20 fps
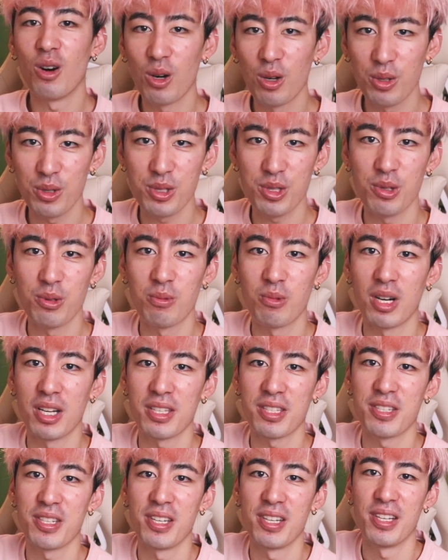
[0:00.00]
also want
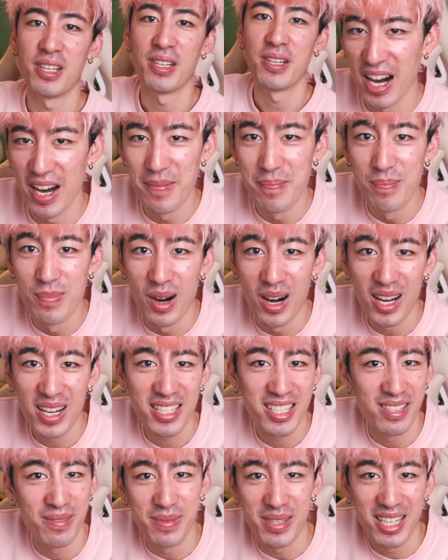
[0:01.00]
to
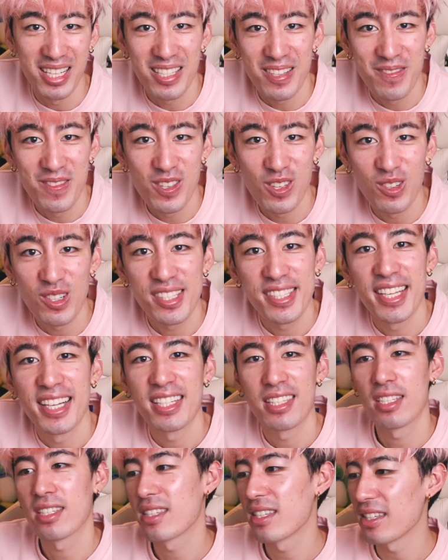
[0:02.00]
unbox it because I'm so
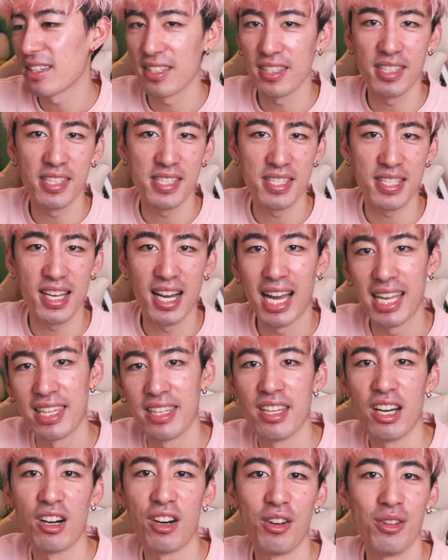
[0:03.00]
excited to see the design
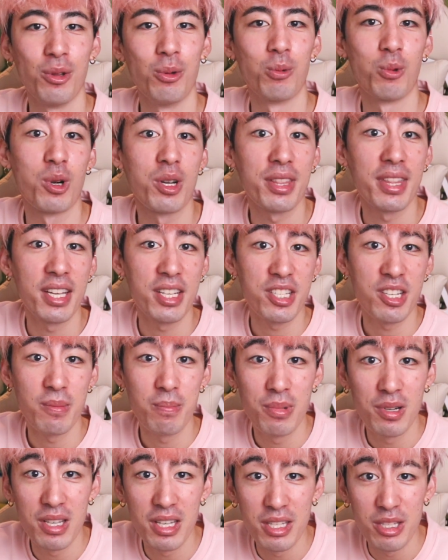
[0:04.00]
and all the work that she
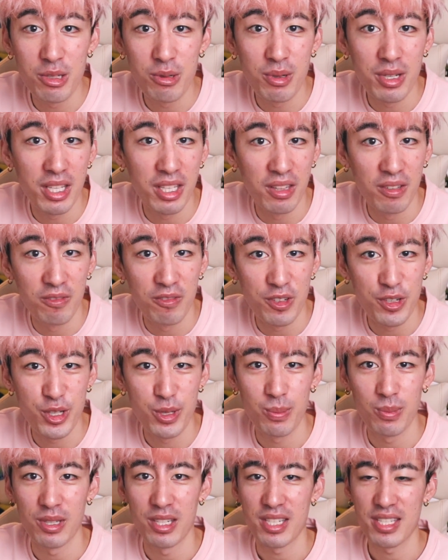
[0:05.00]
put into it in the
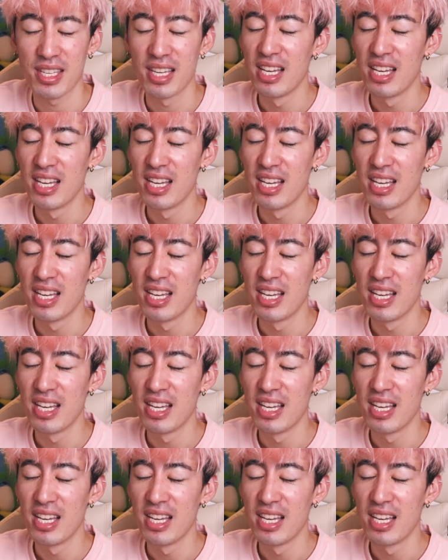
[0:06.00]
first place.